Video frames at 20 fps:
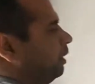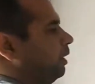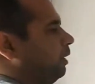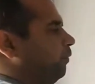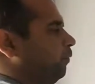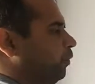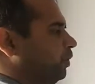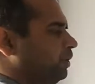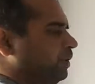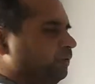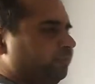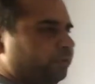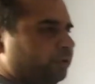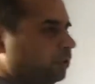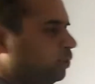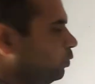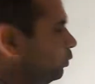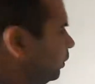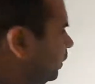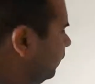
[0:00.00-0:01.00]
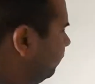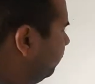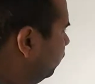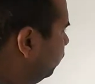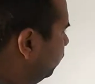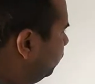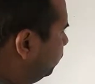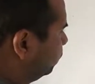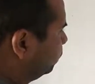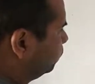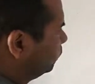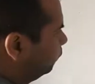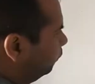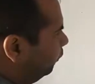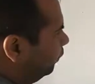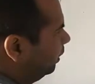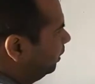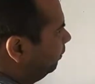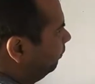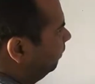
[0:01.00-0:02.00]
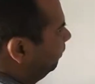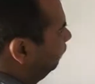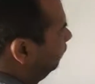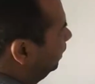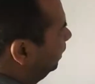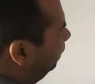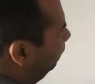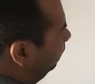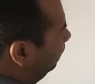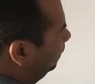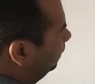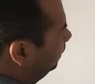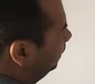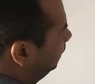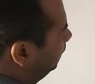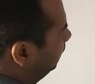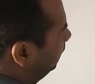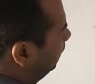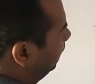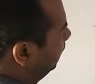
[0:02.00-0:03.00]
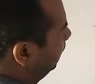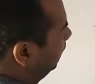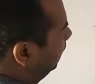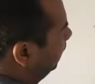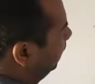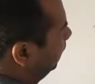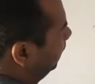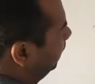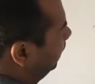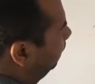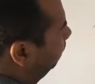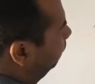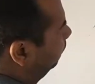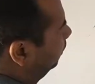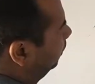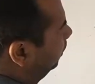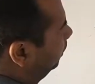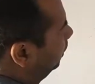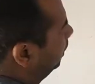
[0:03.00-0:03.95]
What it will do? It will go into wherever it will.